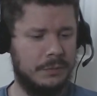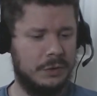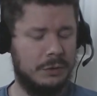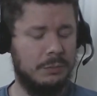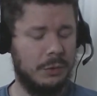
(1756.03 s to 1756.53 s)

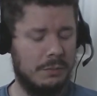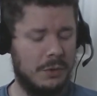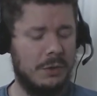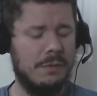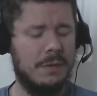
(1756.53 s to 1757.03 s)
to
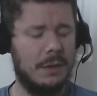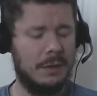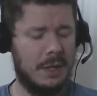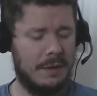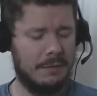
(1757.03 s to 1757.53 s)
remove the
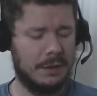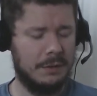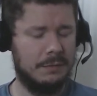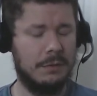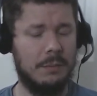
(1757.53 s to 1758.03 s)
leaven
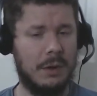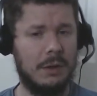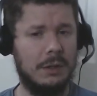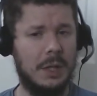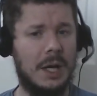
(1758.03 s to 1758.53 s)
from
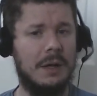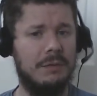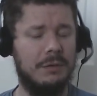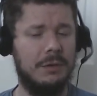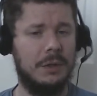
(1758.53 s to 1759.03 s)
our
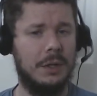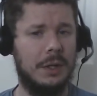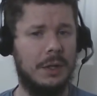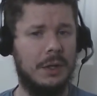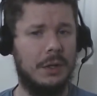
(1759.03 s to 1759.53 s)
lives,
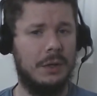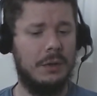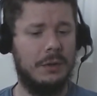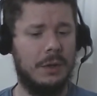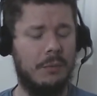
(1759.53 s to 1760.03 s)

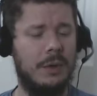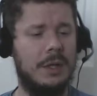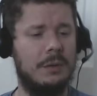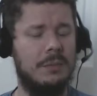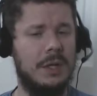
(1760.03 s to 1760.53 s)
that we
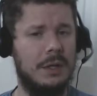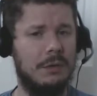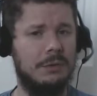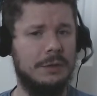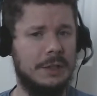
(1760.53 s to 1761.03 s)
can be
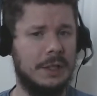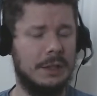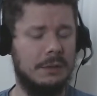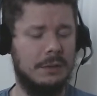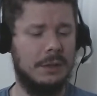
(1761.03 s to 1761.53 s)
healed
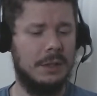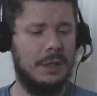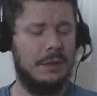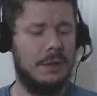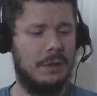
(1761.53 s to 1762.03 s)
again,
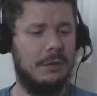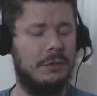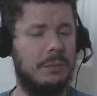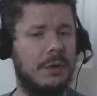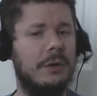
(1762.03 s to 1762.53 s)
that the
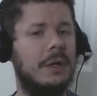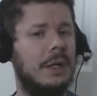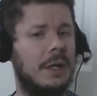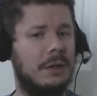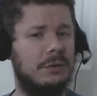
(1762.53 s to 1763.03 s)
Spirit
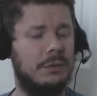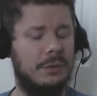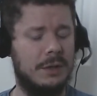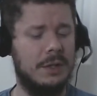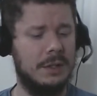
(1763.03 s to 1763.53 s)
can enter
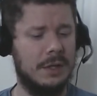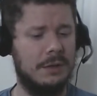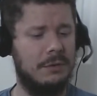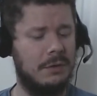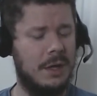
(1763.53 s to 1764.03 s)
within
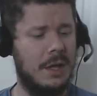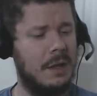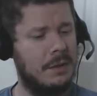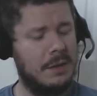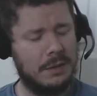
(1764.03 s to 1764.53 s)
us,
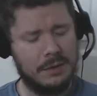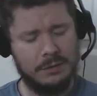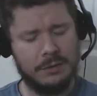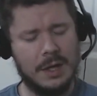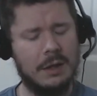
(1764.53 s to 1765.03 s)
that the
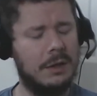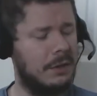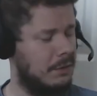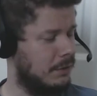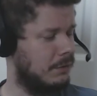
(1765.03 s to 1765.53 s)

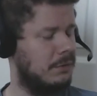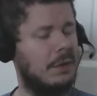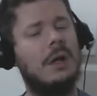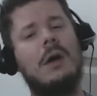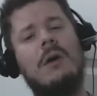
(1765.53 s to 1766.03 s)
skeletons
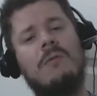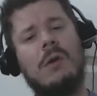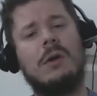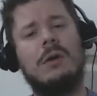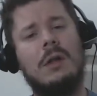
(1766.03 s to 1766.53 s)
of
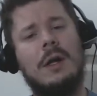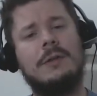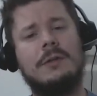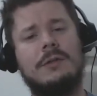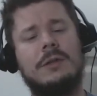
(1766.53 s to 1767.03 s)
our
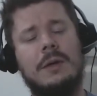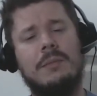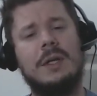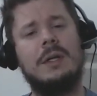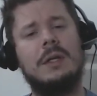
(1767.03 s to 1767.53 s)
closets can
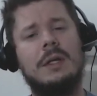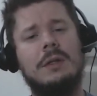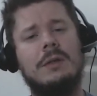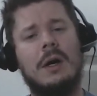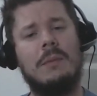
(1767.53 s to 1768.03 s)
be
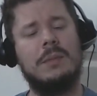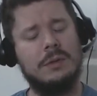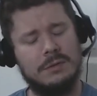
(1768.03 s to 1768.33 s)
cleaned up,